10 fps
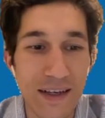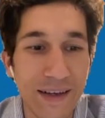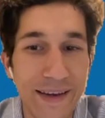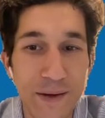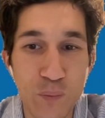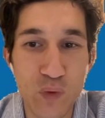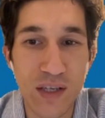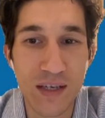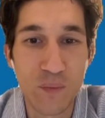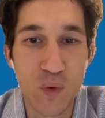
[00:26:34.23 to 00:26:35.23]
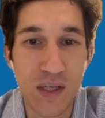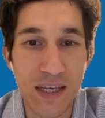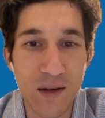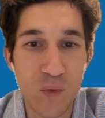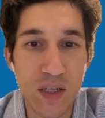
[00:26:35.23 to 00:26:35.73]
Yep, yep,
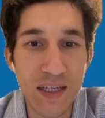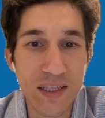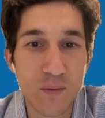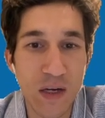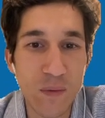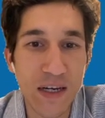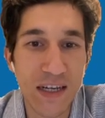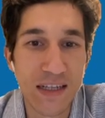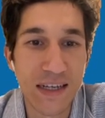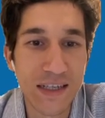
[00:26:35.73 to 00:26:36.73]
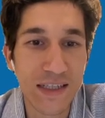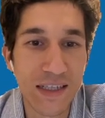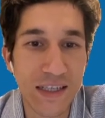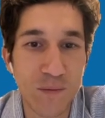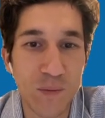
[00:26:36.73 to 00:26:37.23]
yep. At least maybe at least
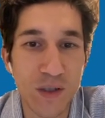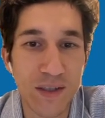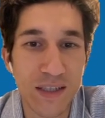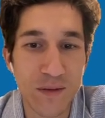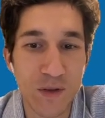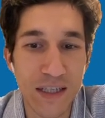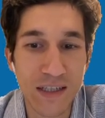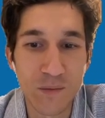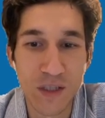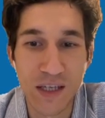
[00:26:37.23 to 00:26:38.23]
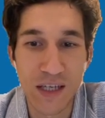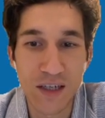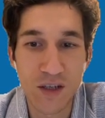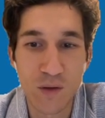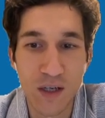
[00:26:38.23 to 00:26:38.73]
I can build some settlement
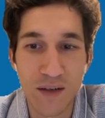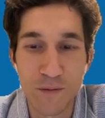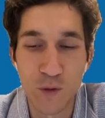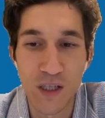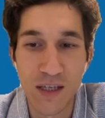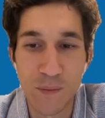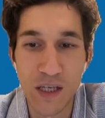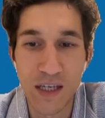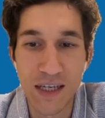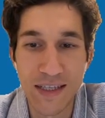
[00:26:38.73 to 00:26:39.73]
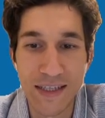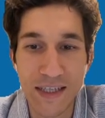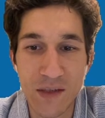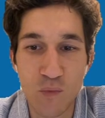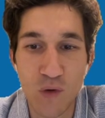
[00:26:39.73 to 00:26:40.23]
here, so I would be at
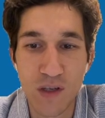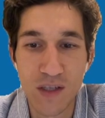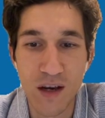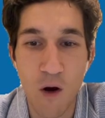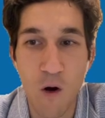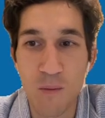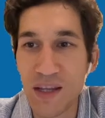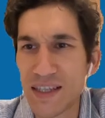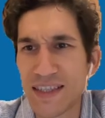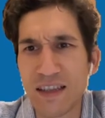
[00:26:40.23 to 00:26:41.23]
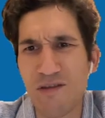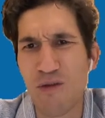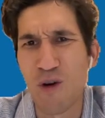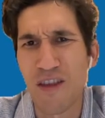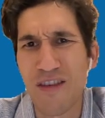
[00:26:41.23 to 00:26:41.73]
six points. Oh, but I still
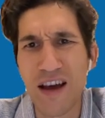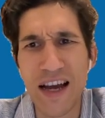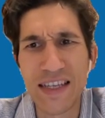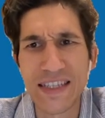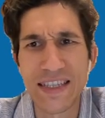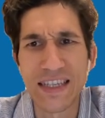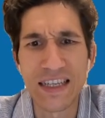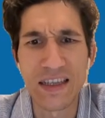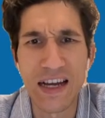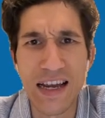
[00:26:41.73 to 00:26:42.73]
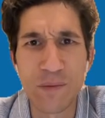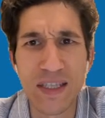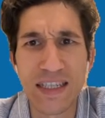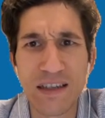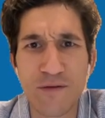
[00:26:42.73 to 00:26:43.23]
fourth. I still I am
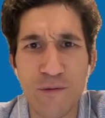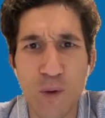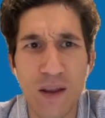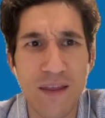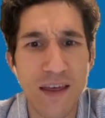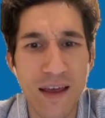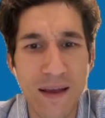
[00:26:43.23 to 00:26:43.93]
still fourth.